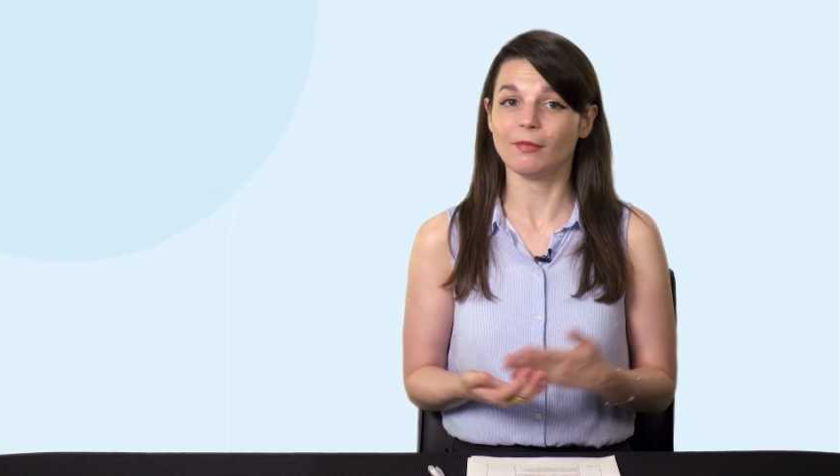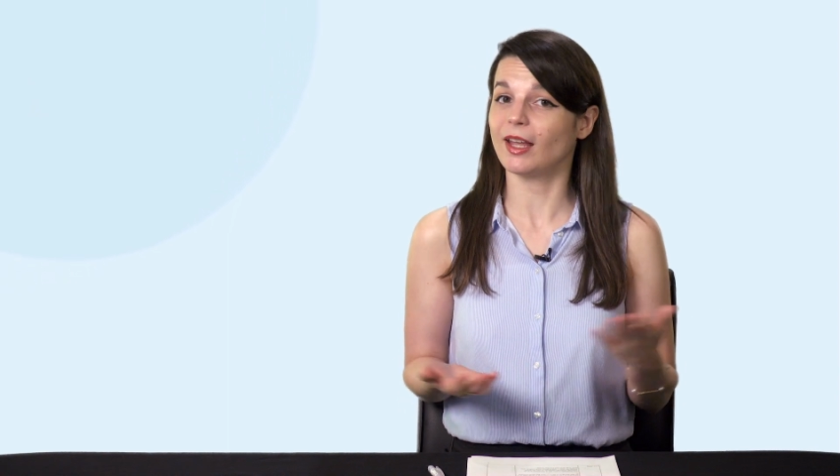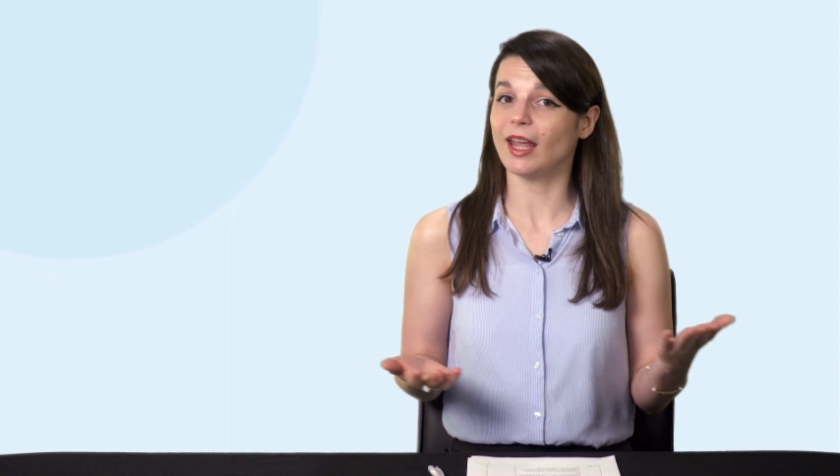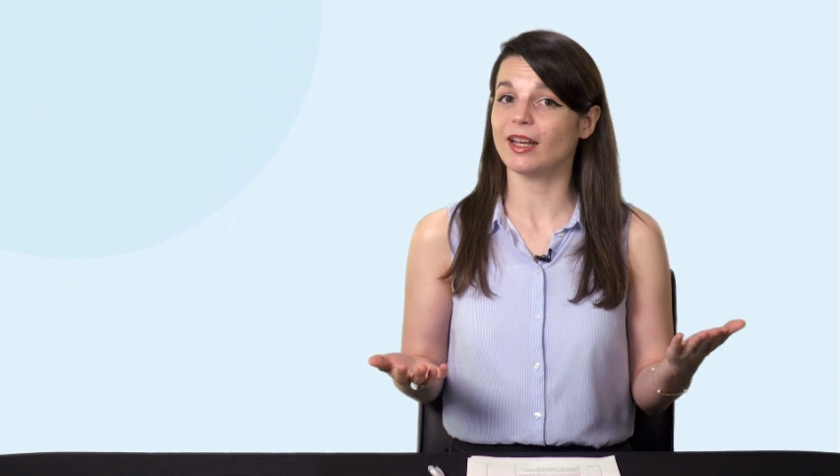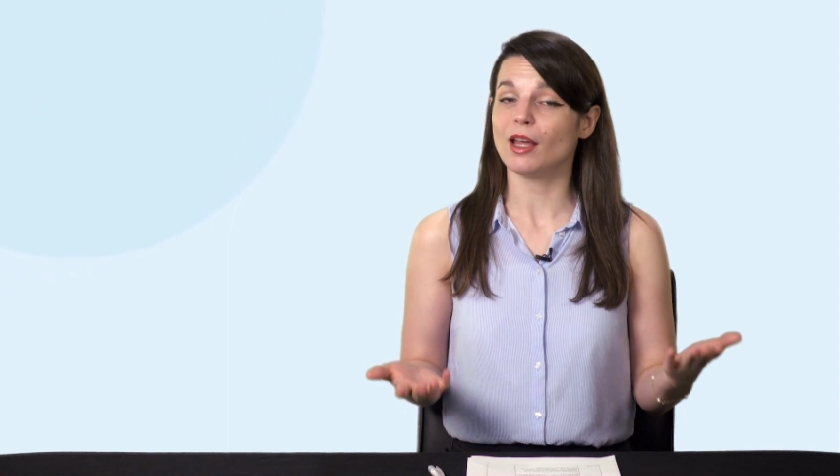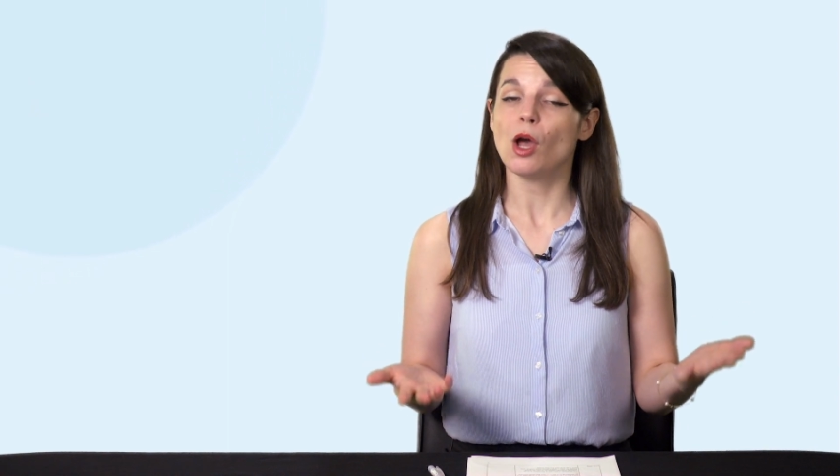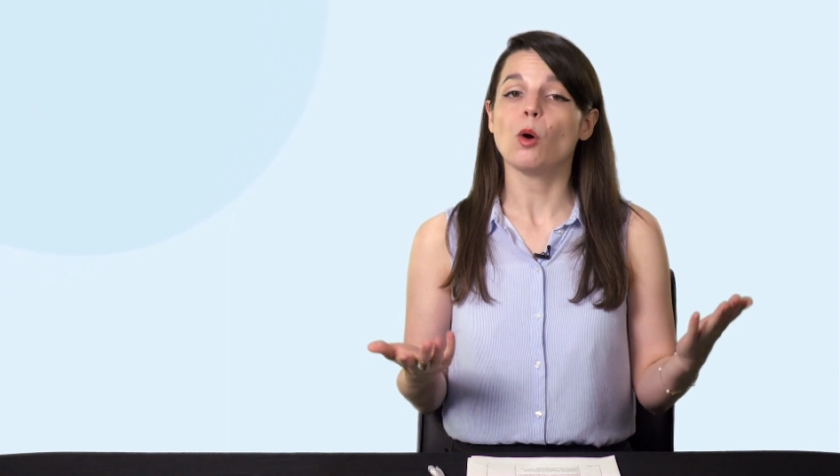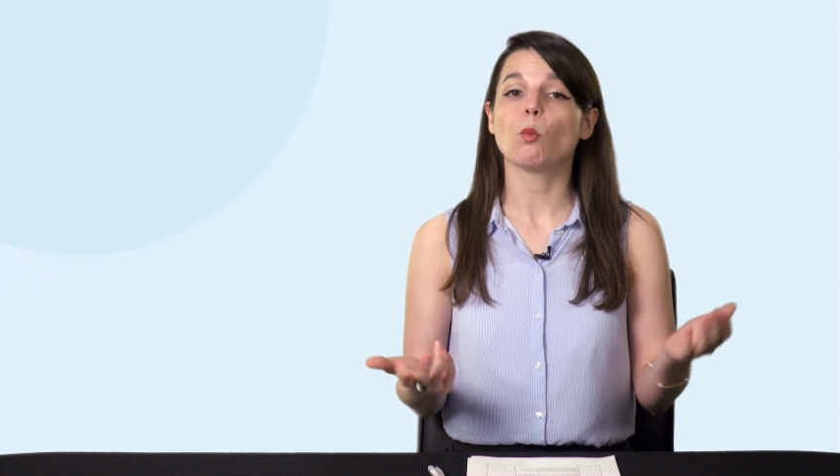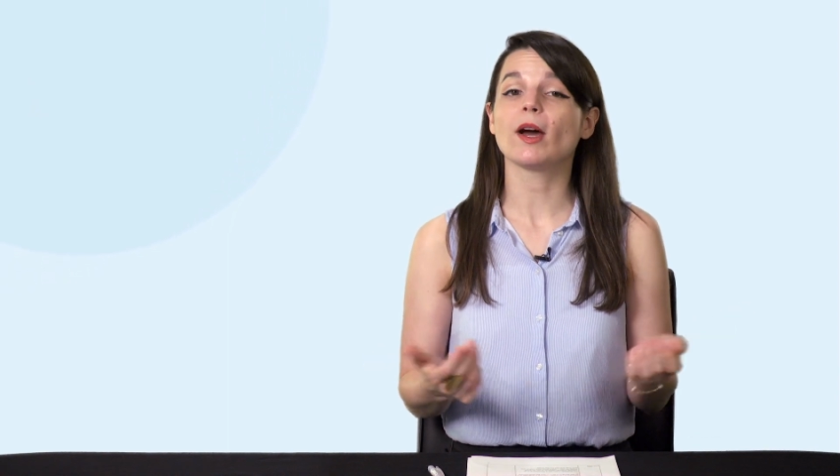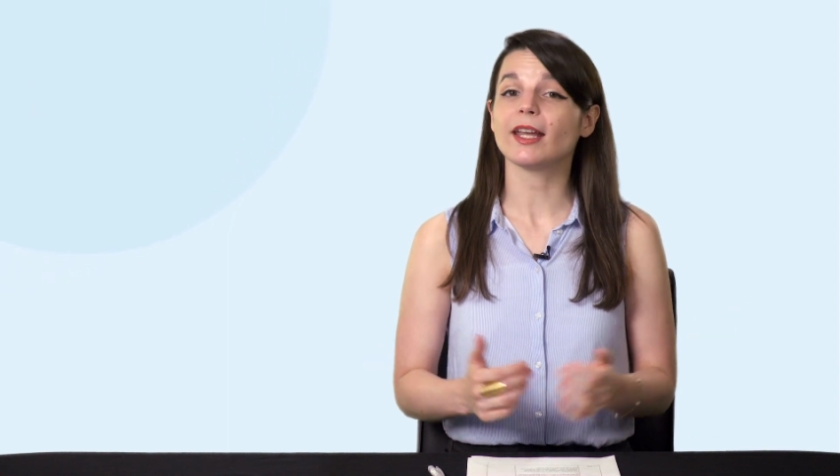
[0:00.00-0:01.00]
Again,
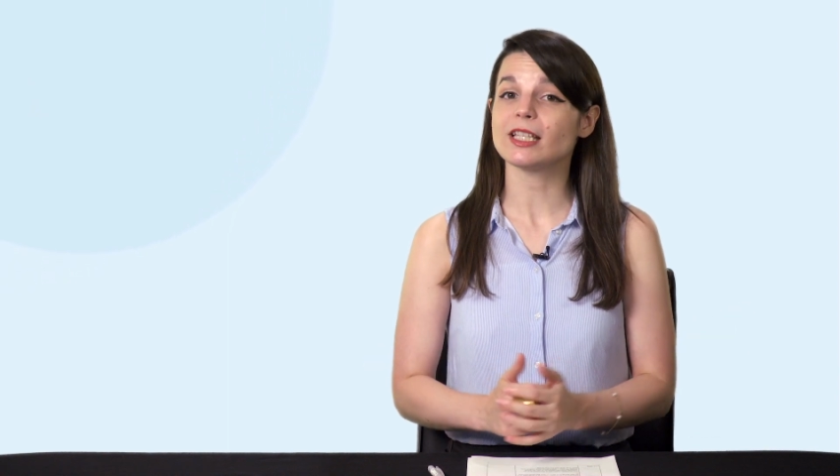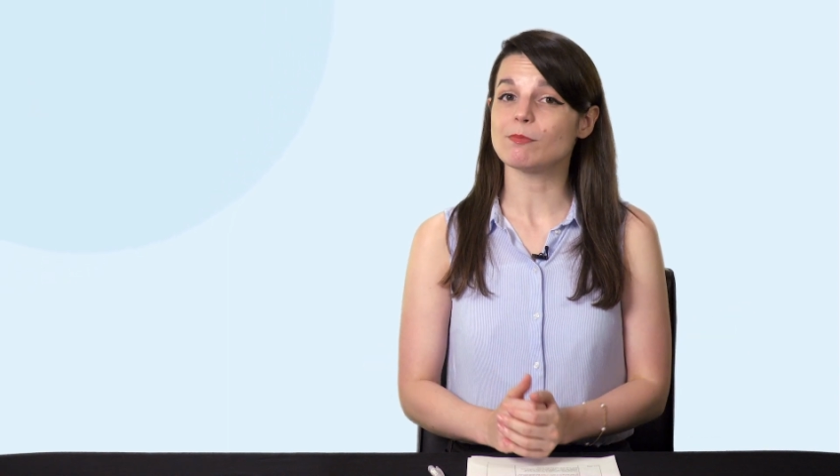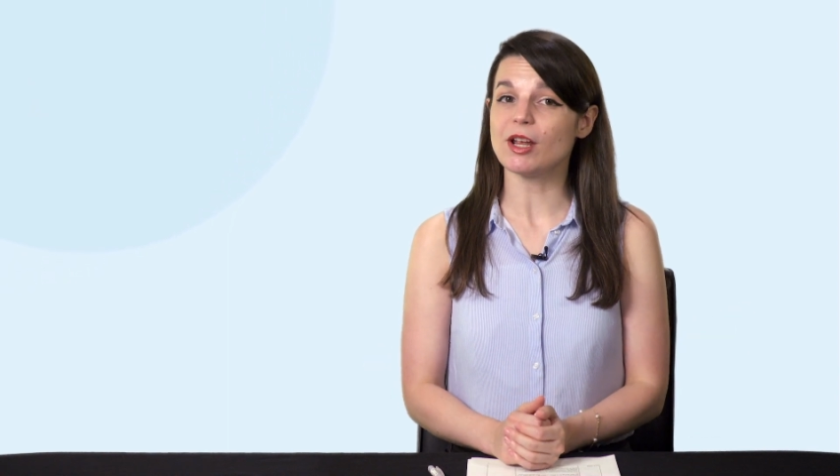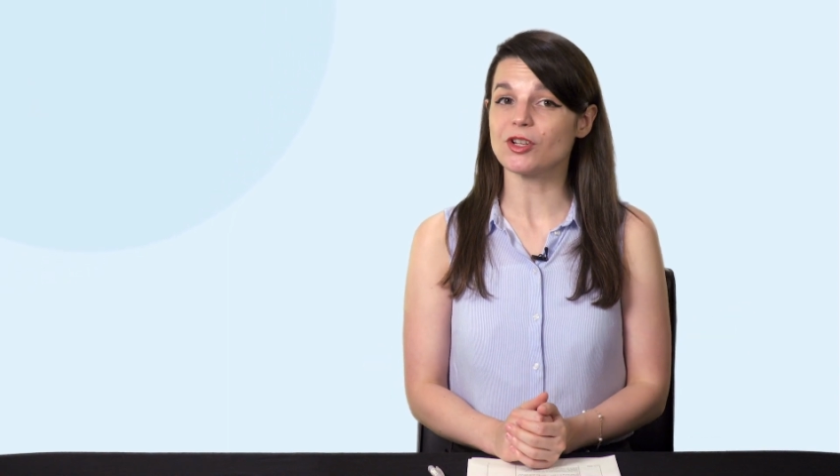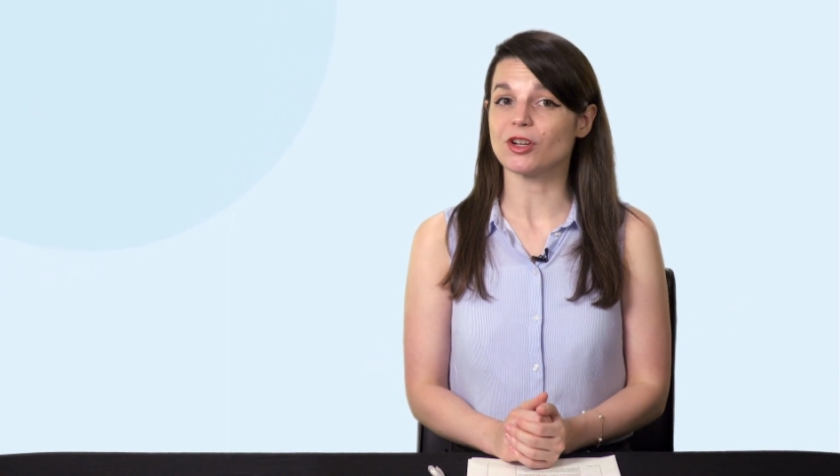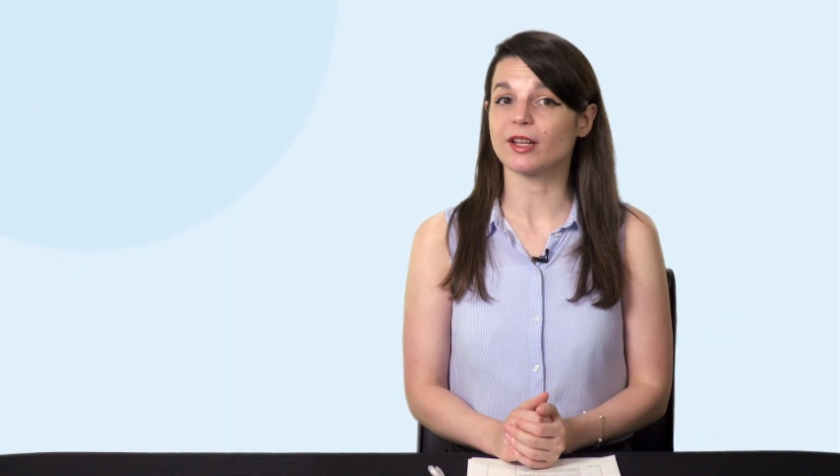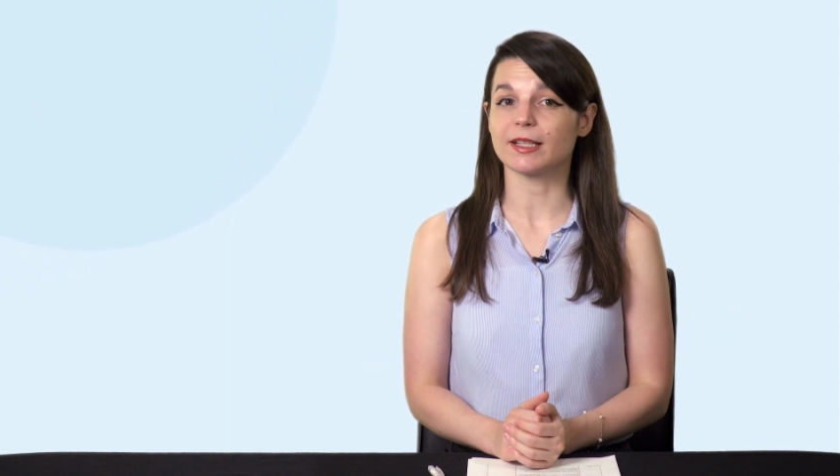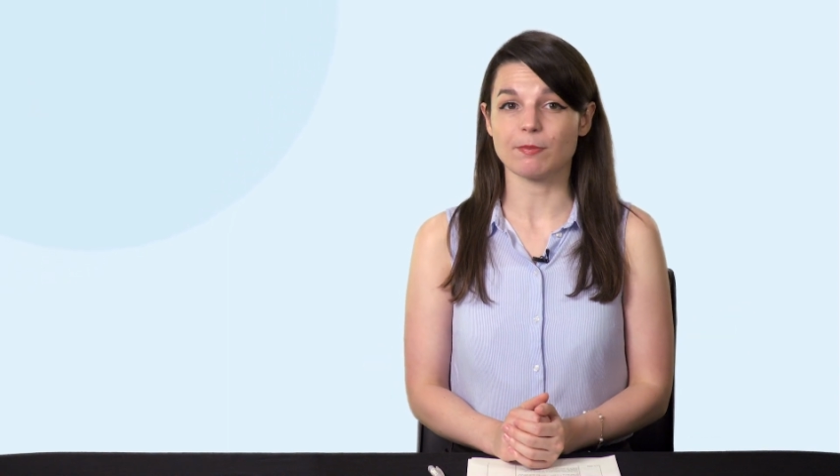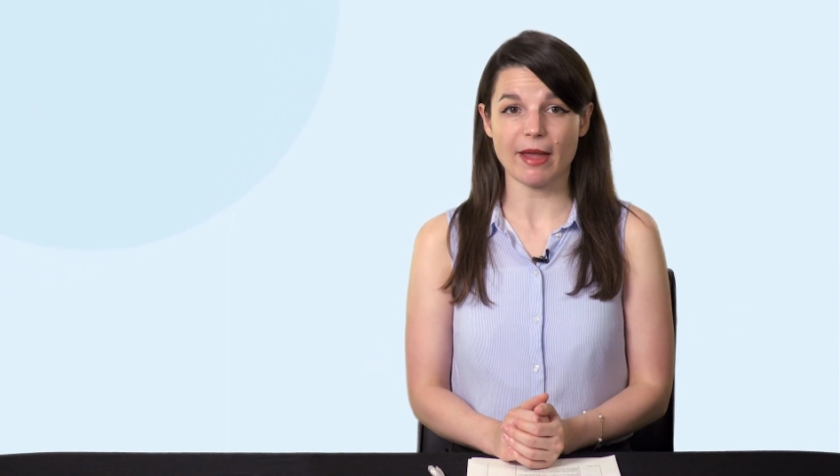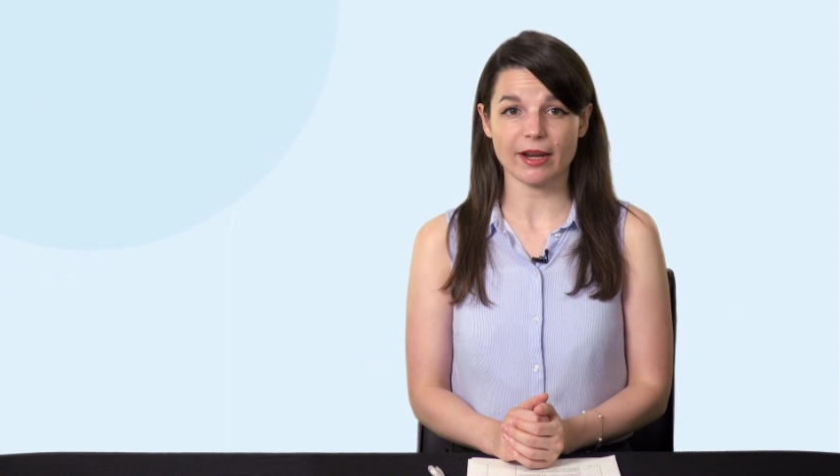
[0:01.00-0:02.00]
what gets measured
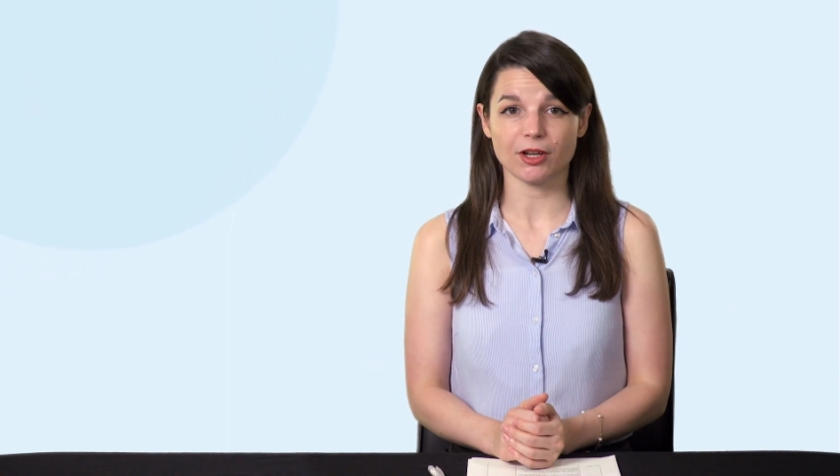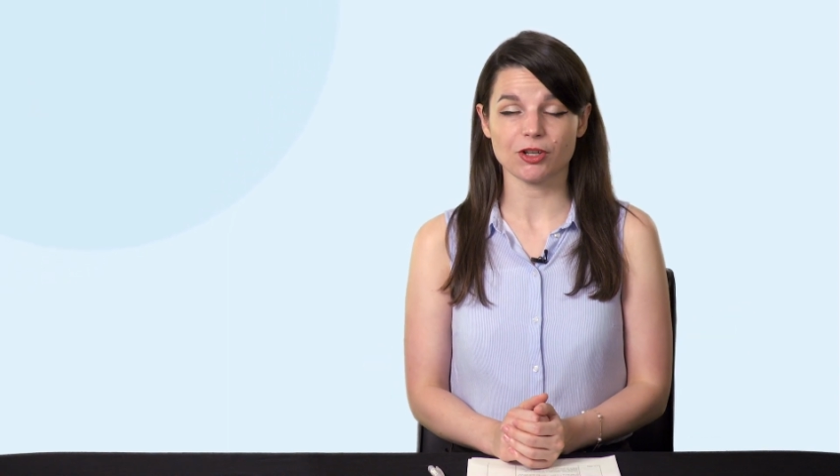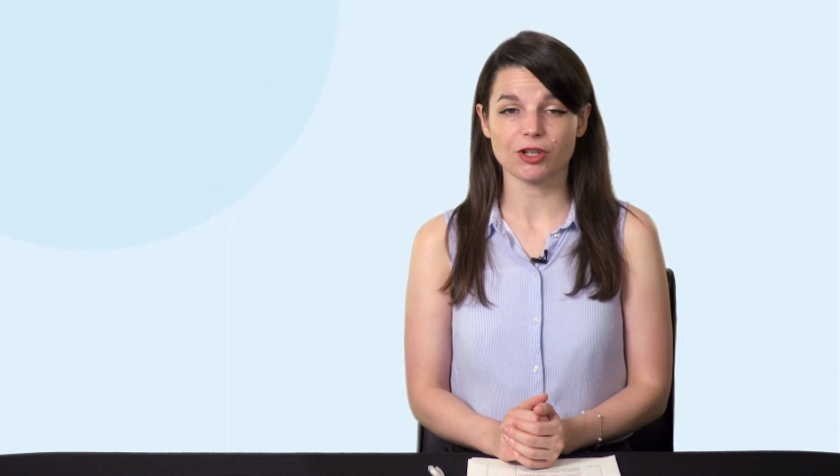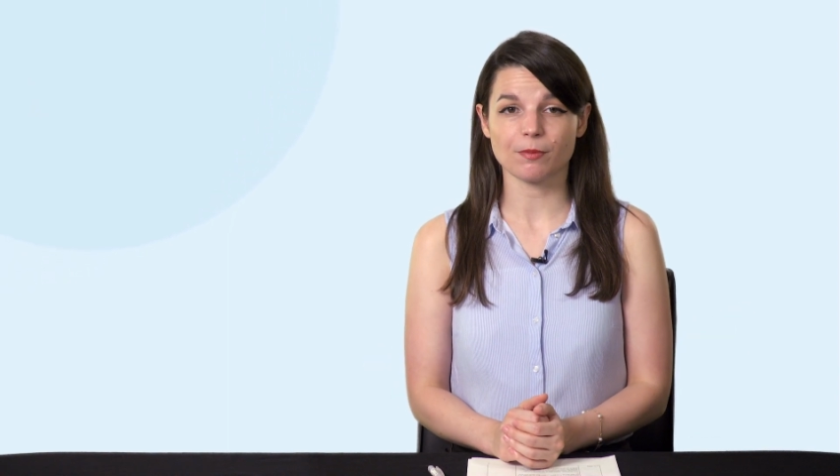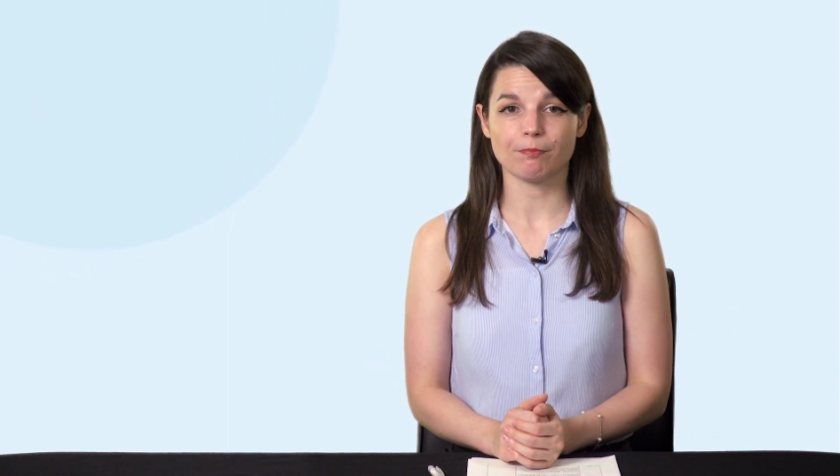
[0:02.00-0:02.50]
gets managed.